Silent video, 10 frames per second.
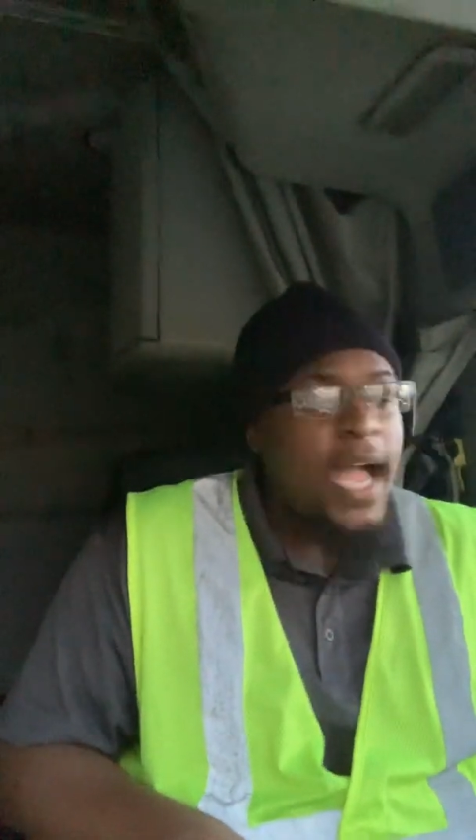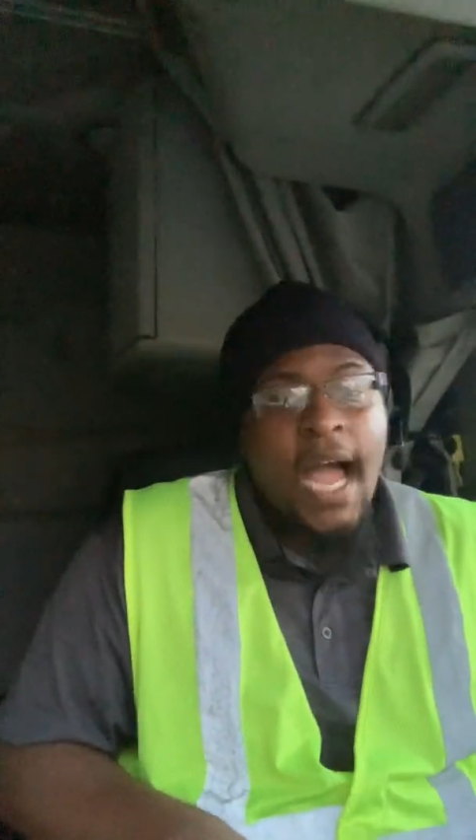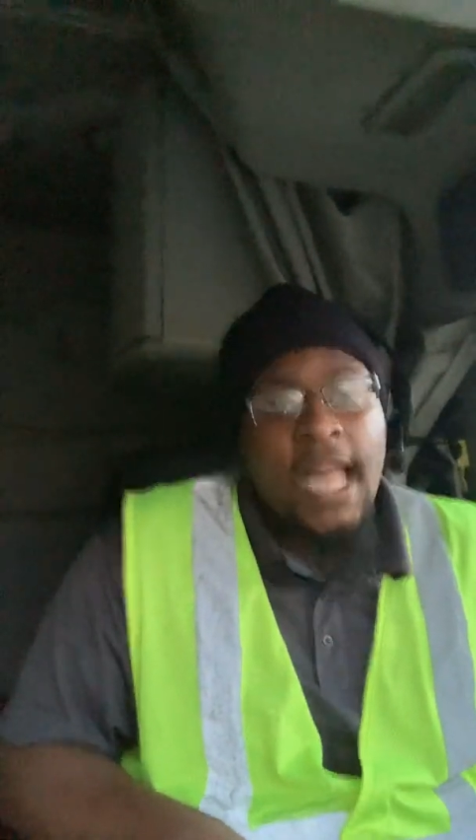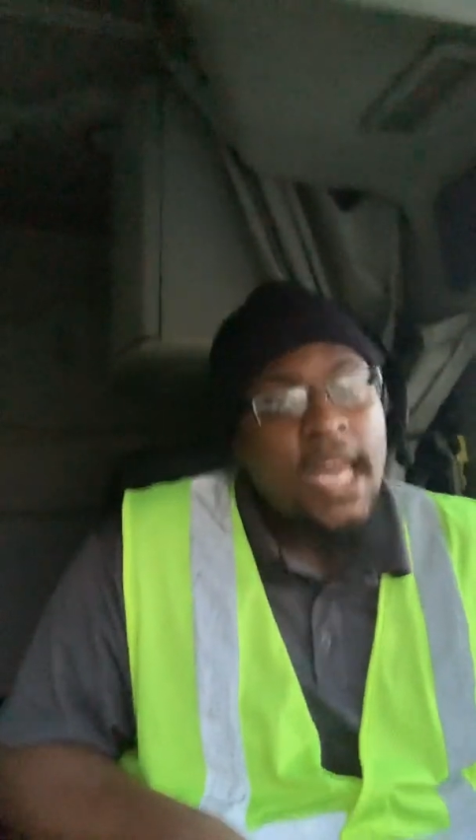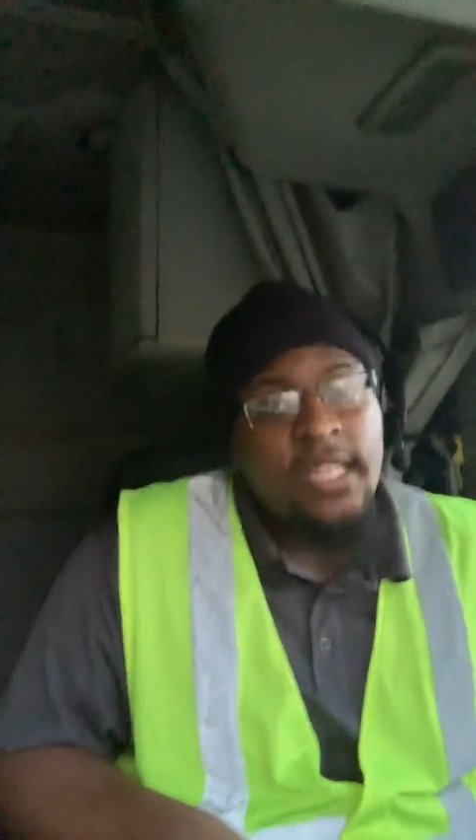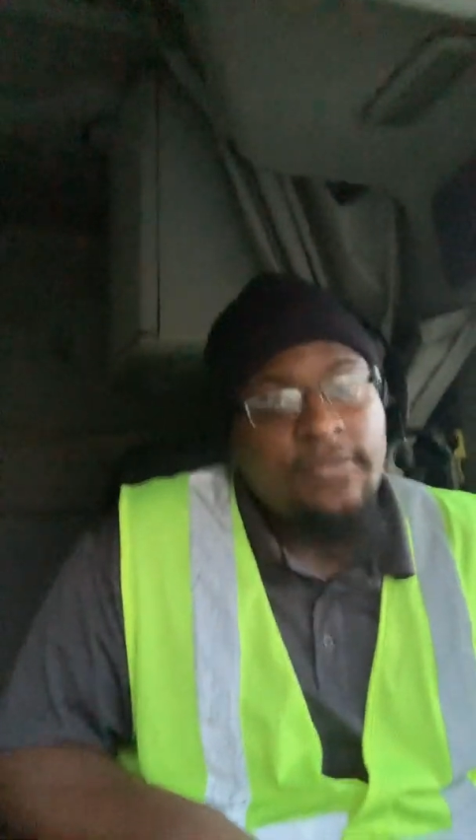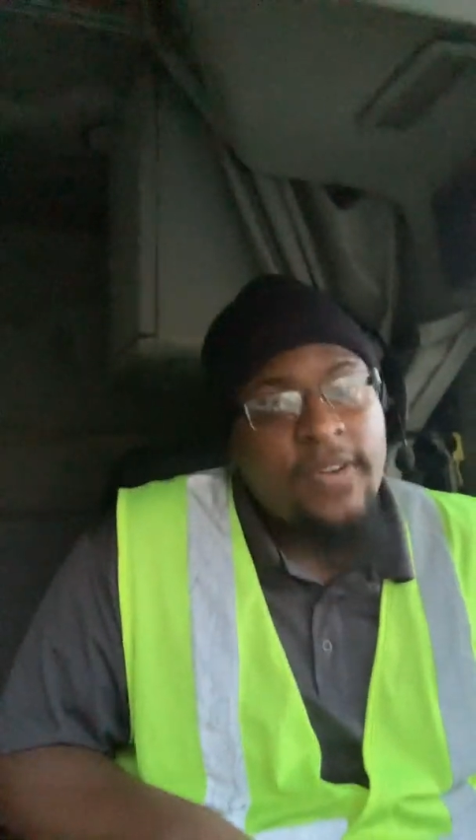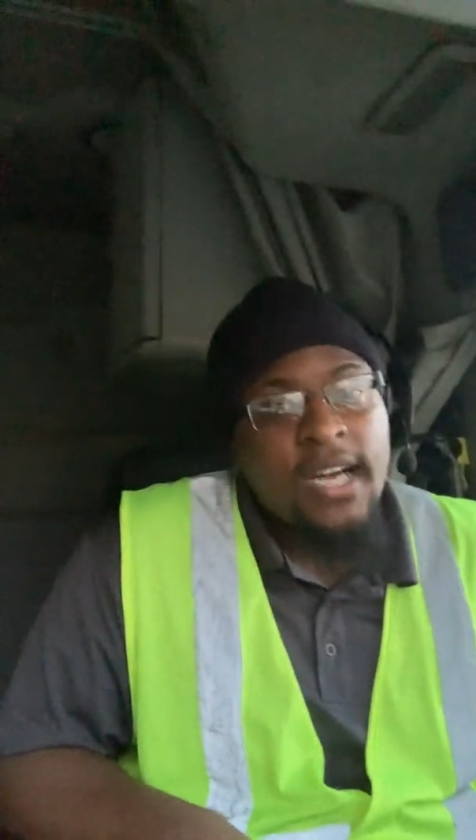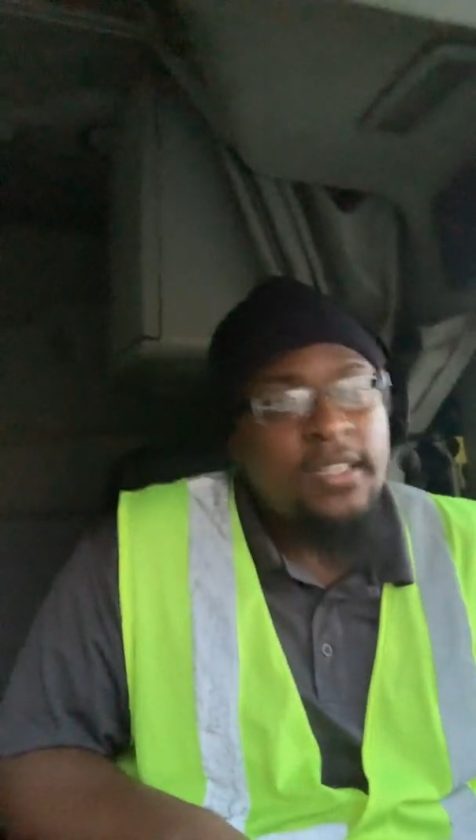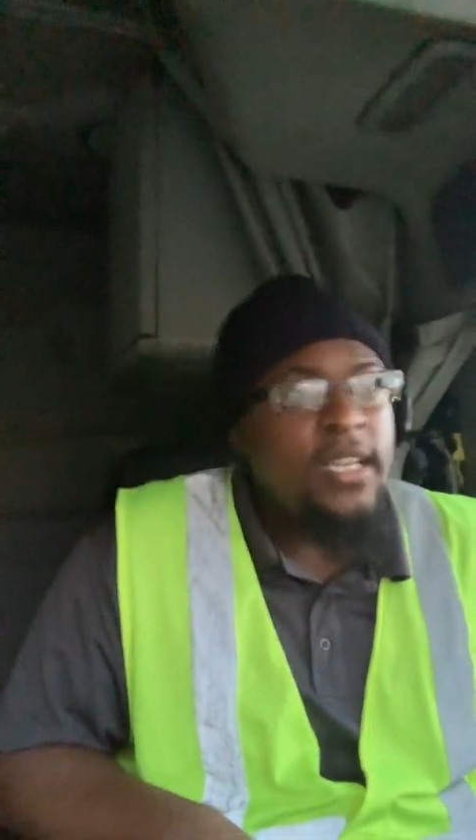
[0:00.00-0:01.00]
I like the
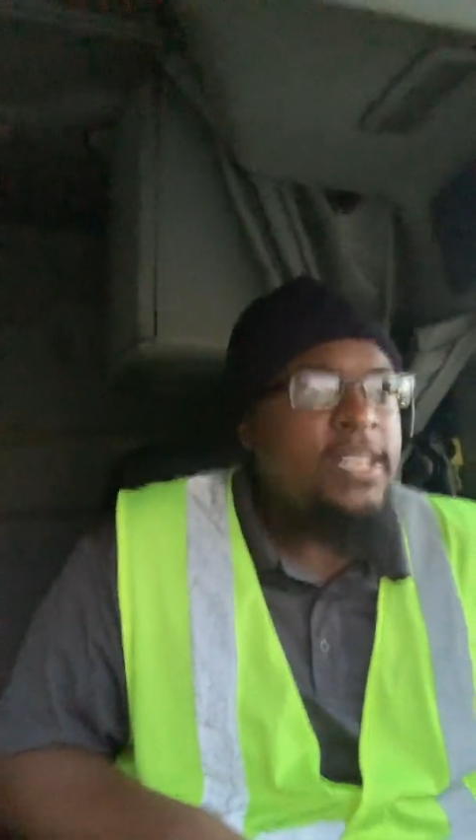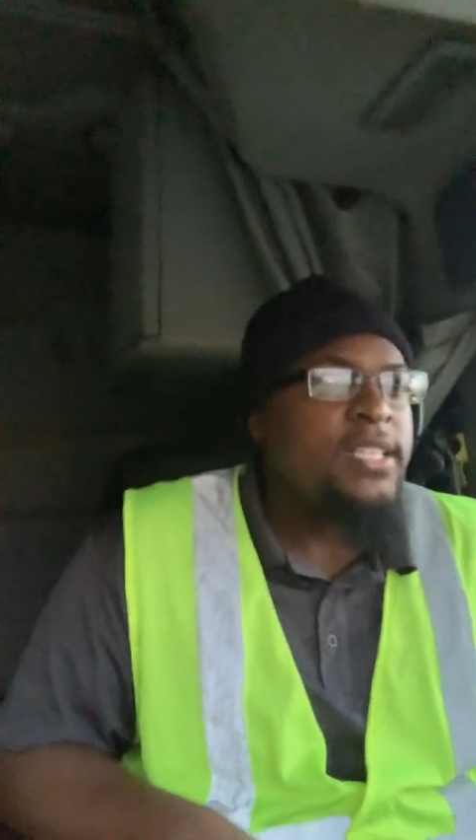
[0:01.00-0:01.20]
finer things